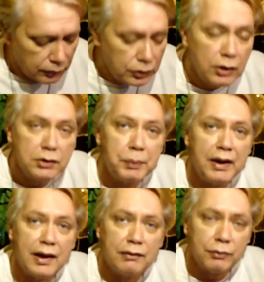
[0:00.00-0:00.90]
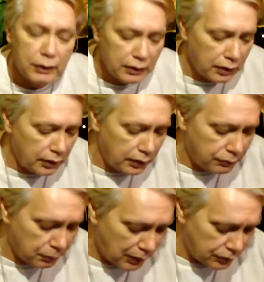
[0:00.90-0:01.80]
Just be careful where you get your
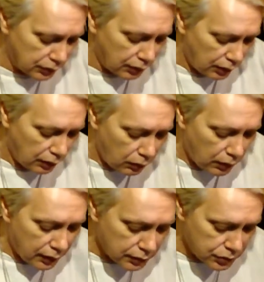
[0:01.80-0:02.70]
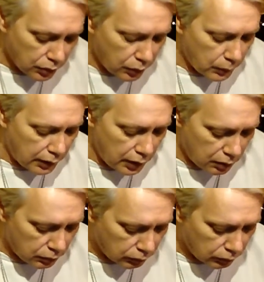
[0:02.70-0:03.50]
information. Okay, let's do the quickie.